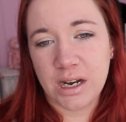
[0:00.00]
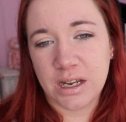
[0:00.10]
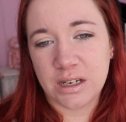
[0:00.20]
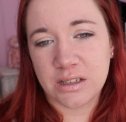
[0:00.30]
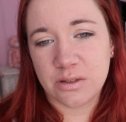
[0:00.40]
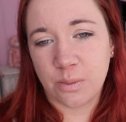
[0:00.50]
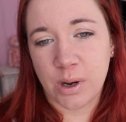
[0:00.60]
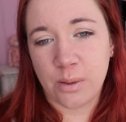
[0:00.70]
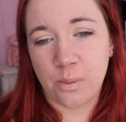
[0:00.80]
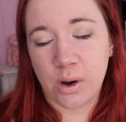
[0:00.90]

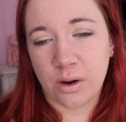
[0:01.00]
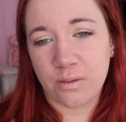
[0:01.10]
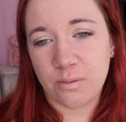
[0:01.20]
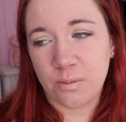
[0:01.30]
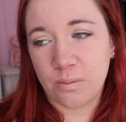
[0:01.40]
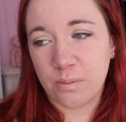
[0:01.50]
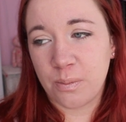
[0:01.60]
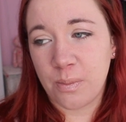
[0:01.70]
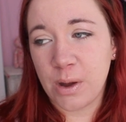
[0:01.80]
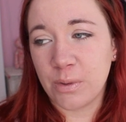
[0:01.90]

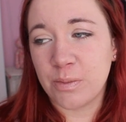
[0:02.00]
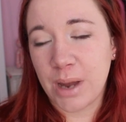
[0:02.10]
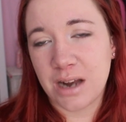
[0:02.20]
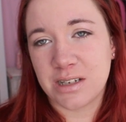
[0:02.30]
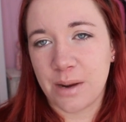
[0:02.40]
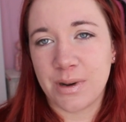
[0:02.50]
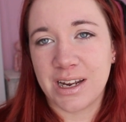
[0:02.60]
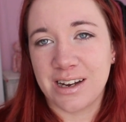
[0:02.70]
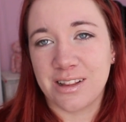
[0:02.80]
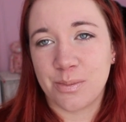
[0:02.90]
It was bound to happen
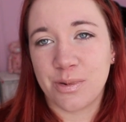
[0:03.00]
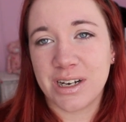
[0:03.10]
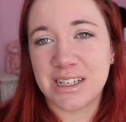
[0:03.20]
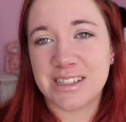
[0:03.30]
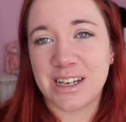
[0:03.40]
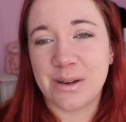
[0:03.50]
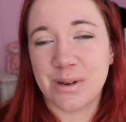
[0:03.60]
again in this pregnancy.